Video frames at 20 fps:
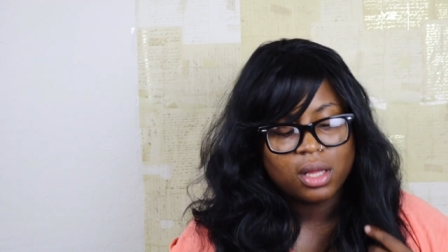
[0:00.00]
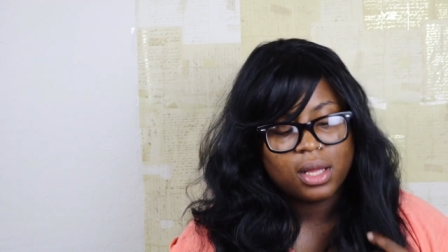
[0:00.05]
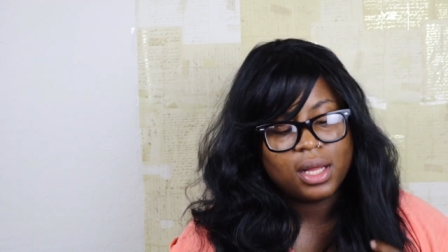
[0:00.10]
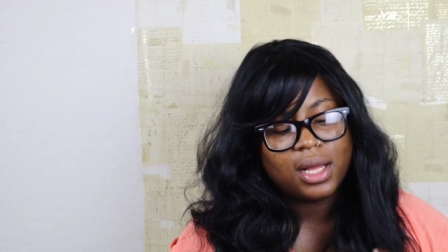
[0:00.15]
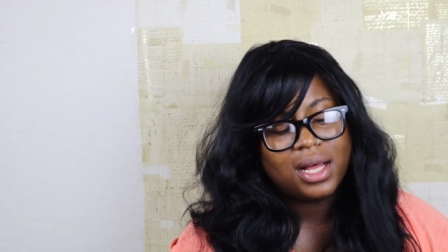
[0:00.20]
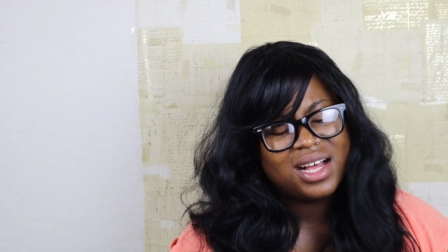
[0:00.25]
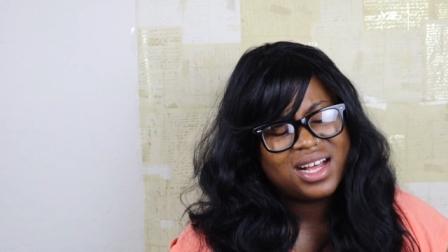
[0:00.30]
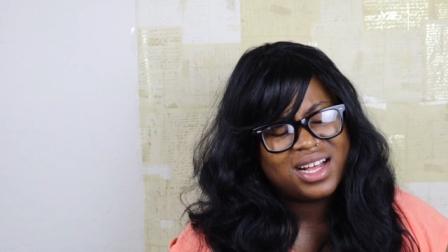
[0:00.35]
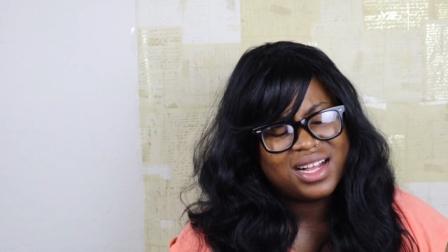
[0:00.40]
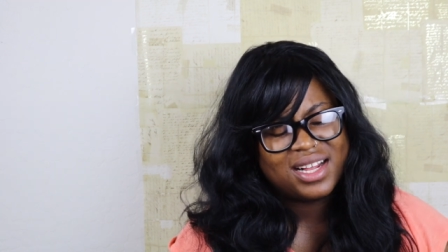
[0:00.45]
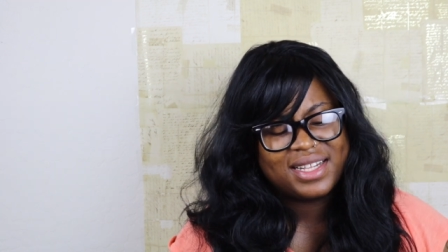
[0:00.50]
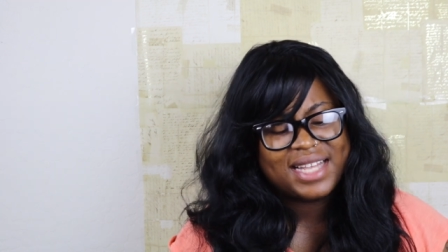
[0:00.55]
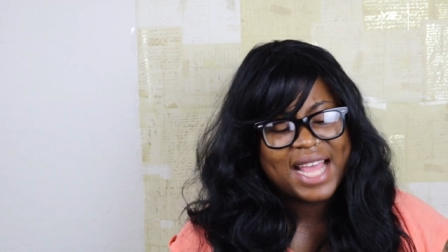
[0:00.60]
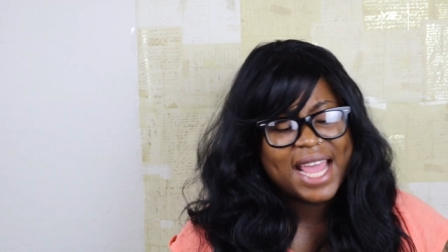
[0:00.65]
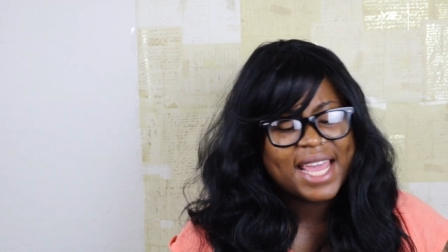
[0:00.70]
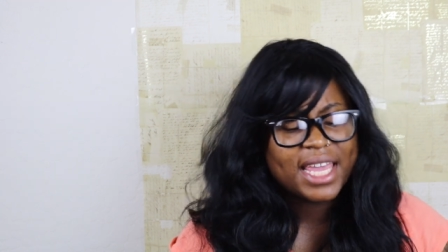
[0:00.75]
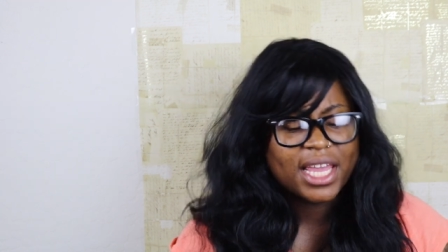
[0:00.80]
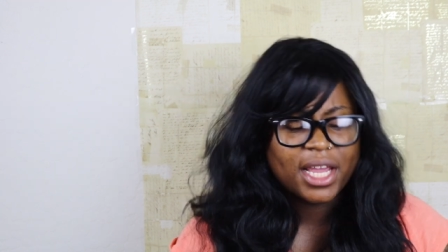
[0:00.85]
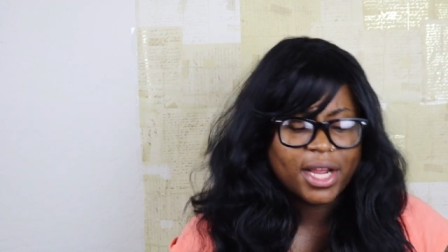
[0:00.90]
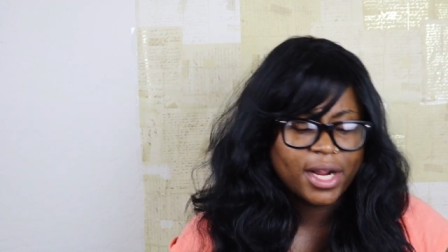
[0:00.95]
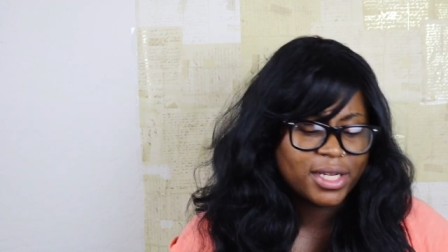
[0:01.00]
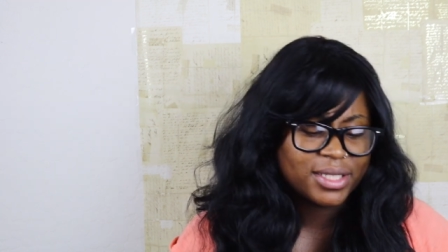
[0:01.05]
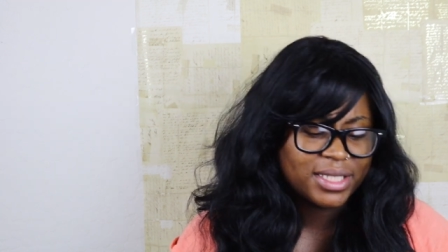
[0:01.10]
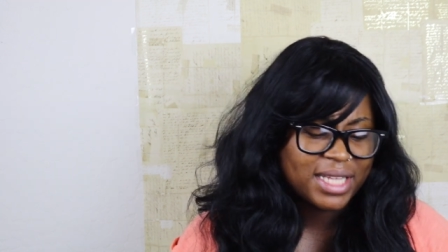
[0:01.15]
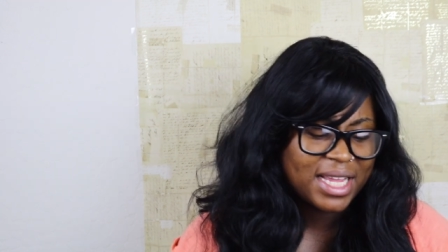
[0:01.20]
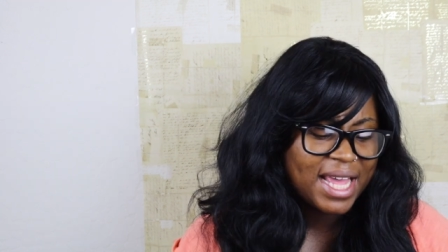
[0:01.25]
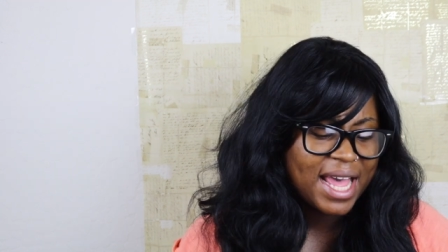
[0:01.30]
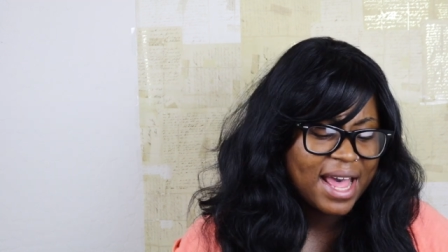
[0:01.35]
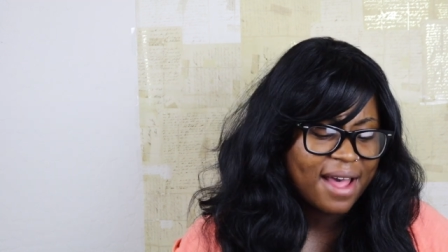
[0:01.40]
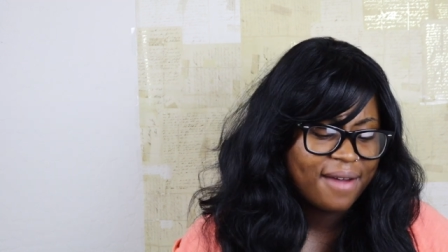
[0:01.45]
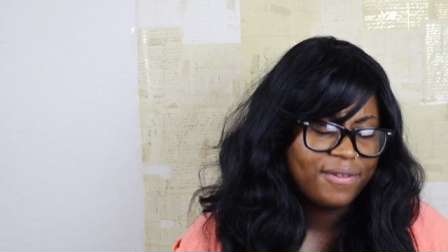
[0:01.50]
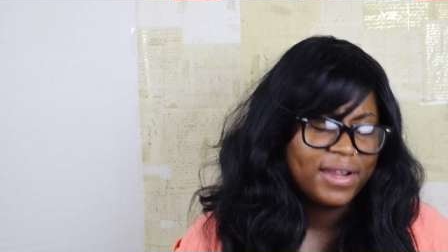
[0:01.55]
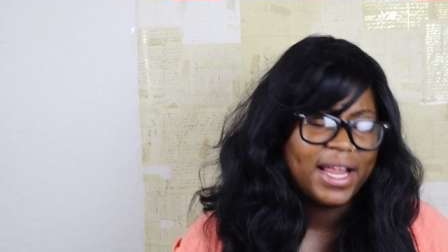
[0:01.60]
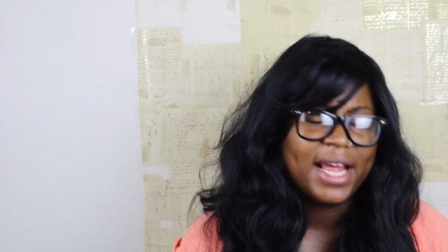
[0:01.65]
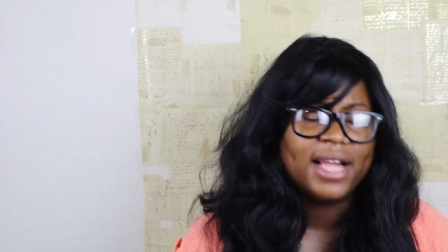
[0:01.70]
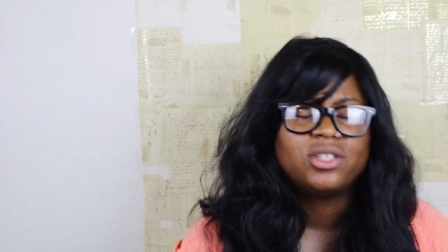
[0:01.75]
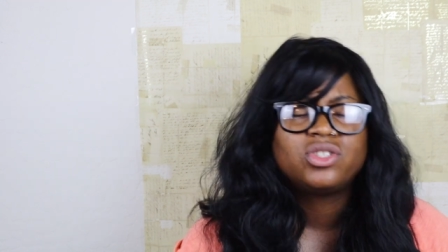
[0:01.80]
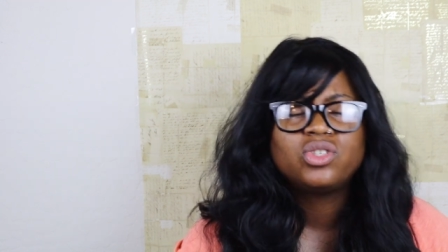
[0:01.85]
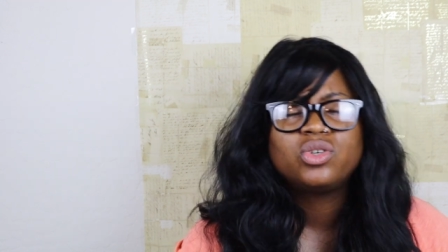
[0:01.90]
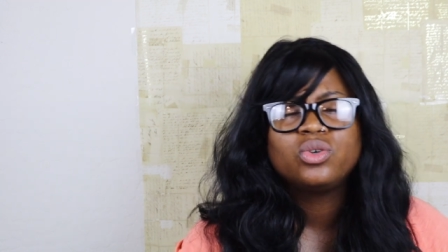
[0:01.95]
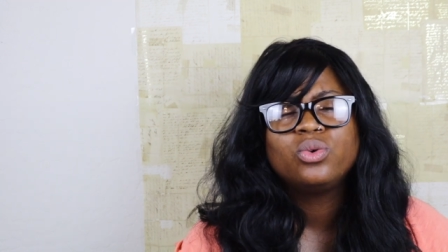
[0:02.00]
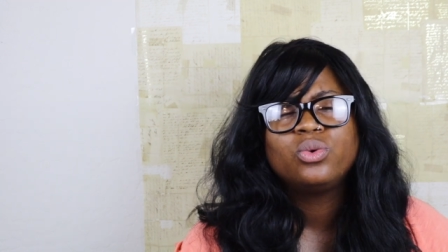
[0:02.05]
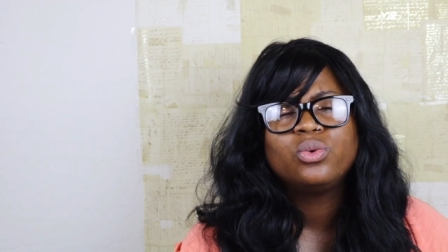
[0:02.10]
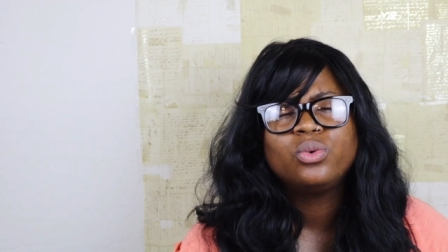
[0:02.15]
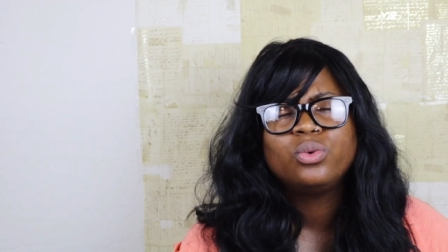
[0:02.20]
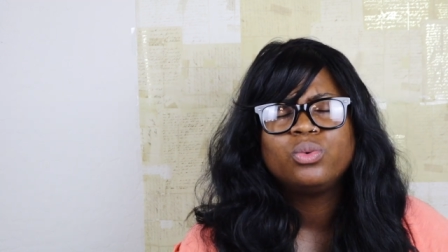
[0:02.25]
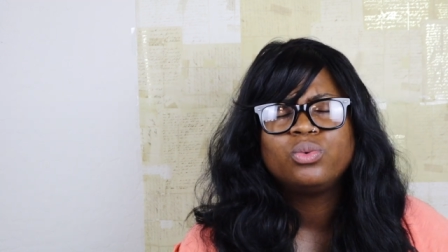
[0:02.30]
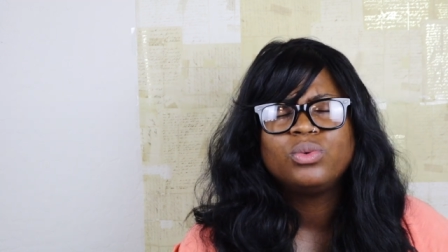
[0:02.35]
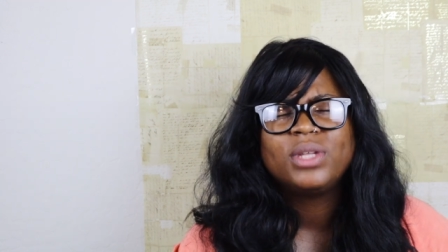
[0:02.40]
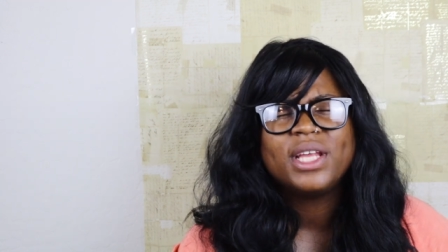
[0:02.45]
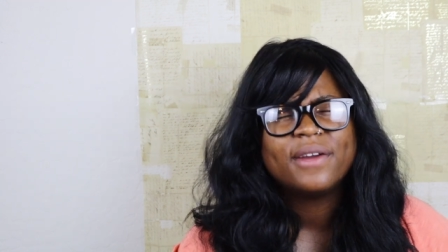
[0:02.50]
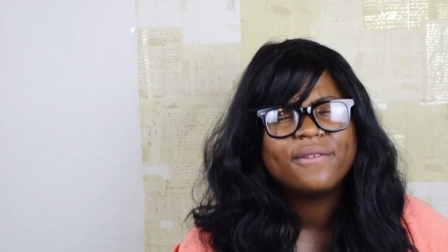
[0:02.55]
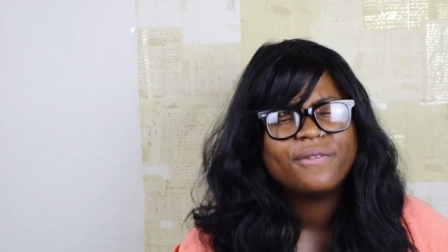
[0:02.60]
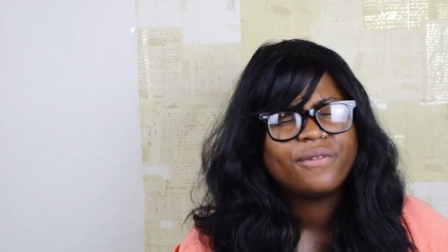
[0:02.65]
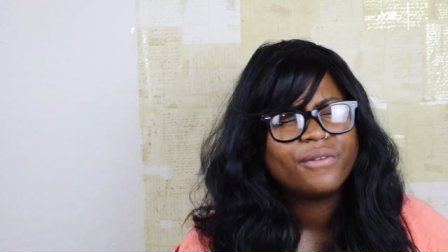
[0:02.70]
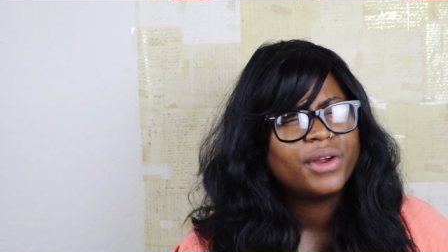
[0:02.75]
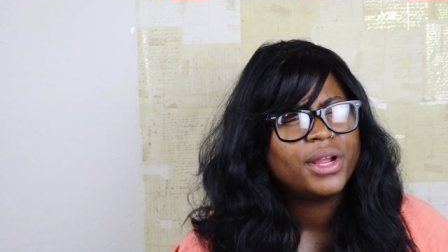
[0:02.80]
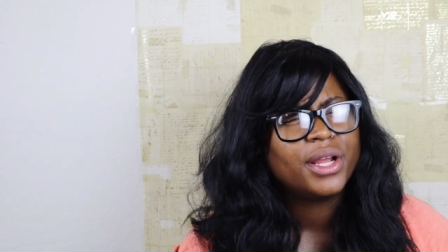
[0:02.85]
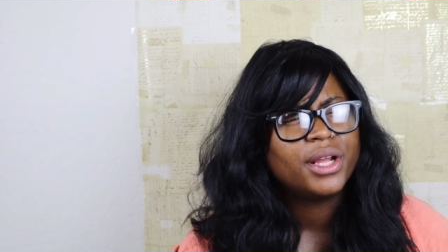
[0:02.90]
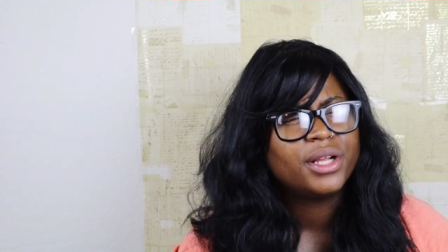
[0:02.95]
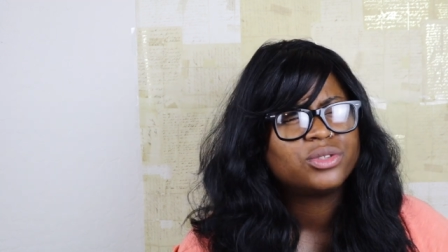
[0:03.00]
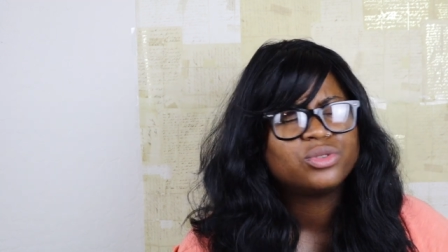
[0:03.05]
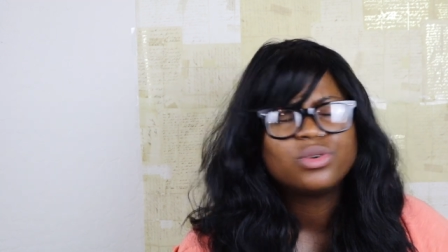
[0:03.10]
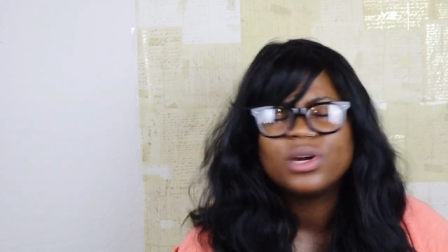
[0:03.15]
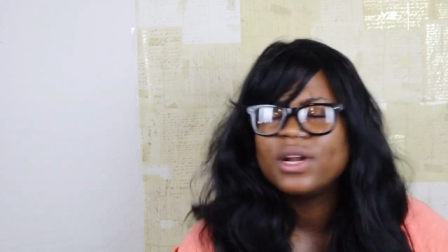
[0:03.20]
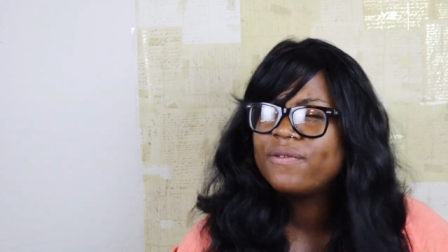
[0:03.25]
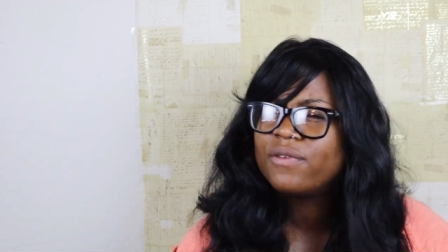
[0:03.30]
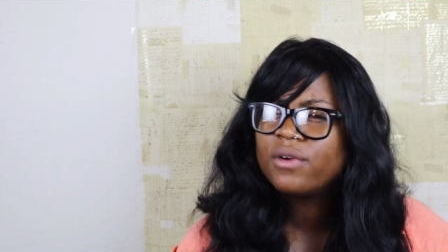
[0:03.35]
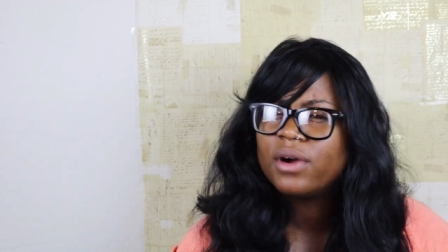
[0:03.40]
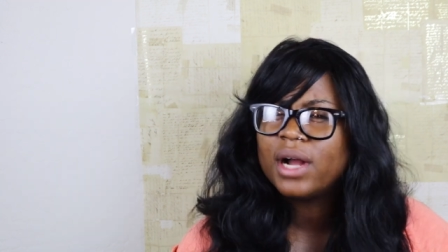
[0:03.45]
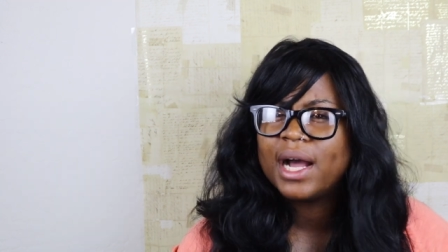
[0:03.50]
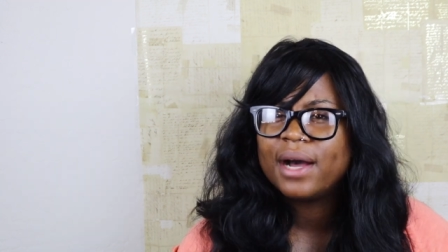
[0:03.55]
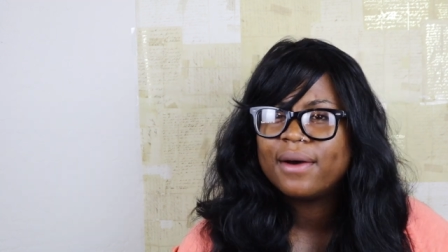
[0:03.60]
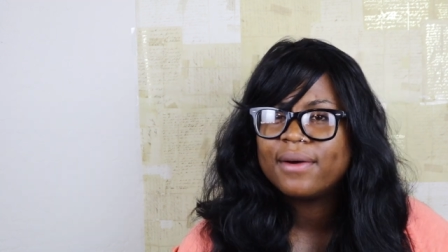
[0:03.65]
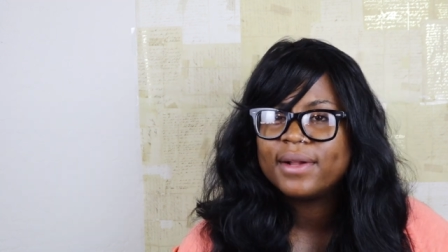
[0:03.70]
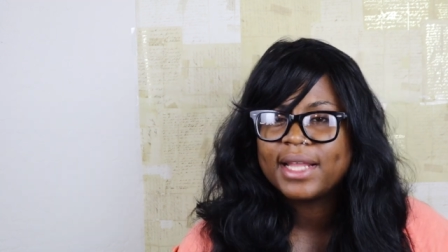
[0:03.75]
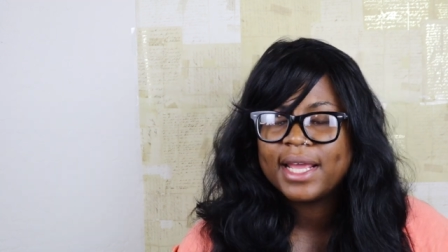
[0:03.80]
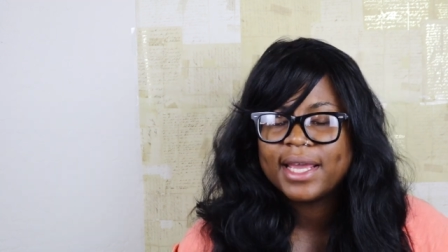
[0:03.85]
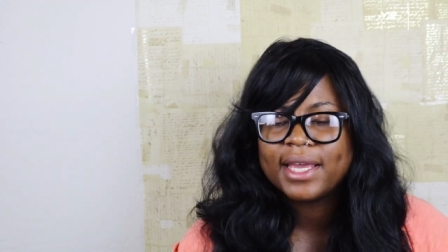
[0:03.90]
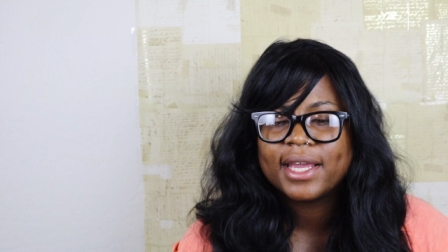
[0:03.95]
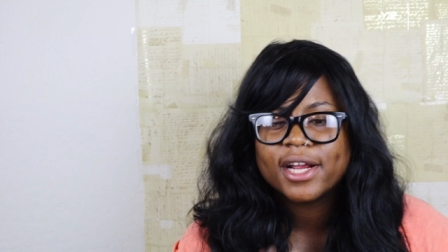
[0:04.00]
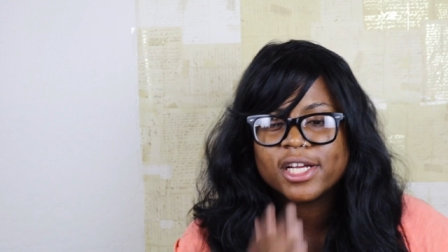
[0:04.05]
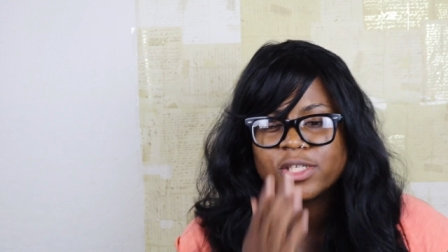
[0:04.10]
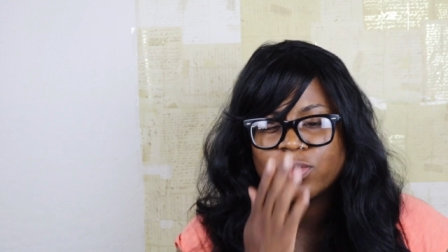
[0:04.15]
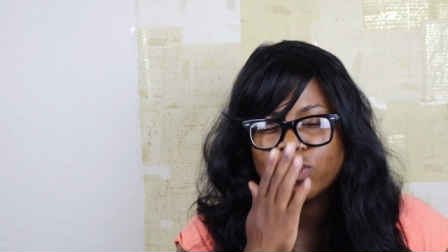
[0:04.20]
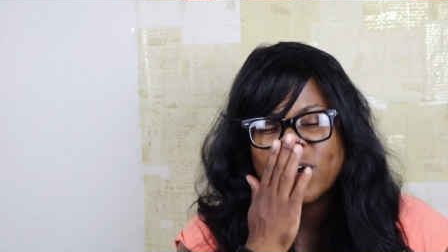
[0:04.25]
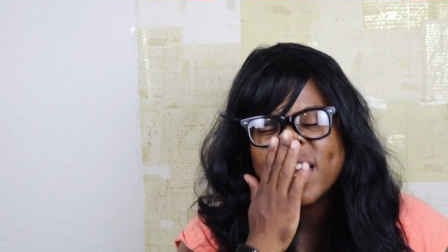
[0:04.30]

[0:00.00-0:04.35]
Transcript: Daycares. They have like 2 different 24-hour daycares.